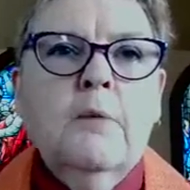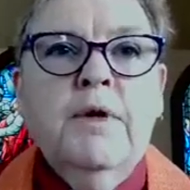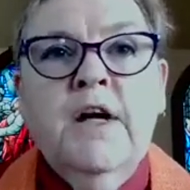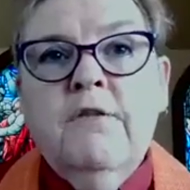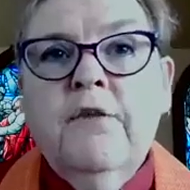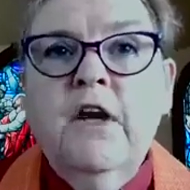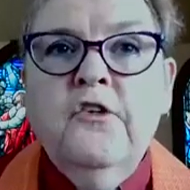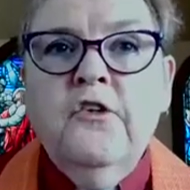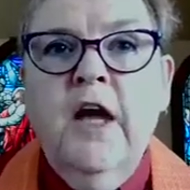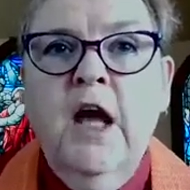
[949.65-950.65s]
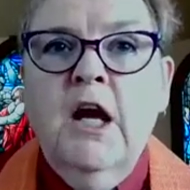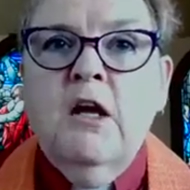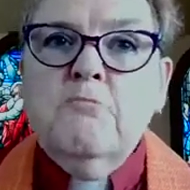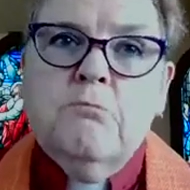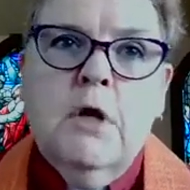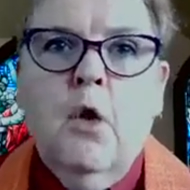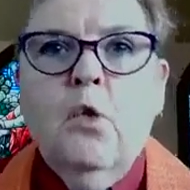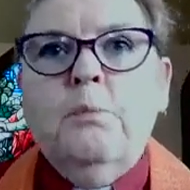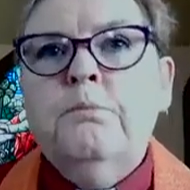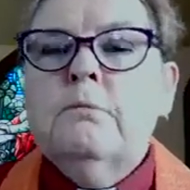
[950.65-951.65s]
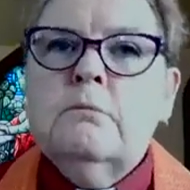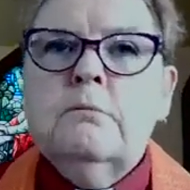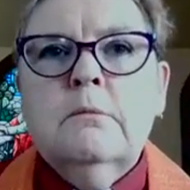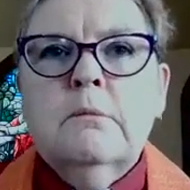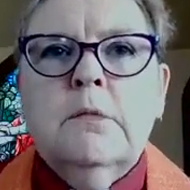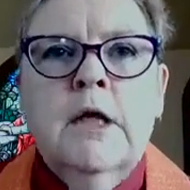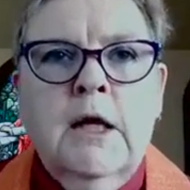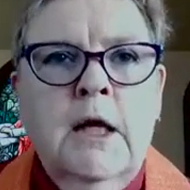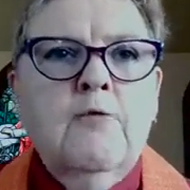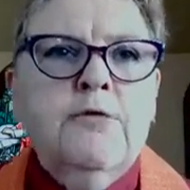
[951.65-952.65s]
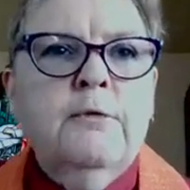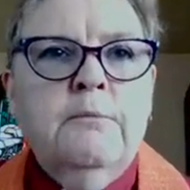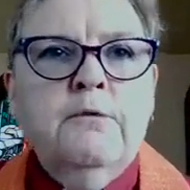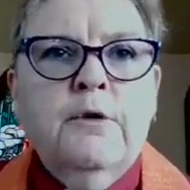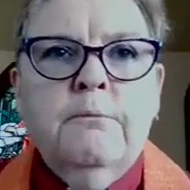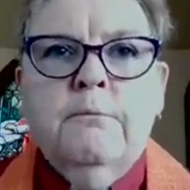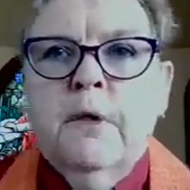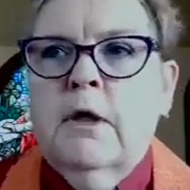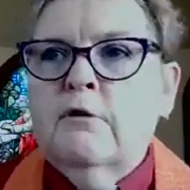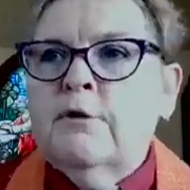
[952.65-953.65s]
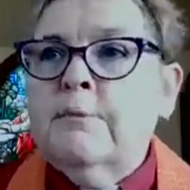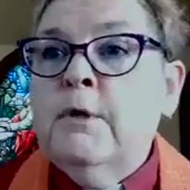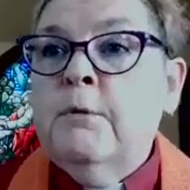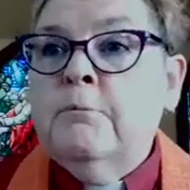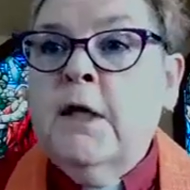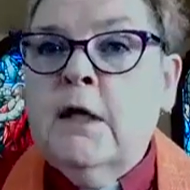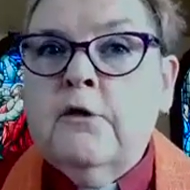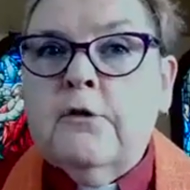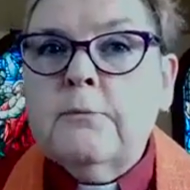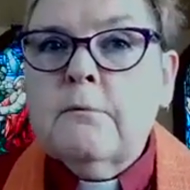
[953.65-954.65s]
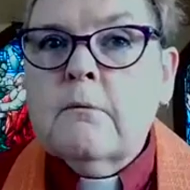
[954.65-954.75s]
But if they say no, it came from human beings,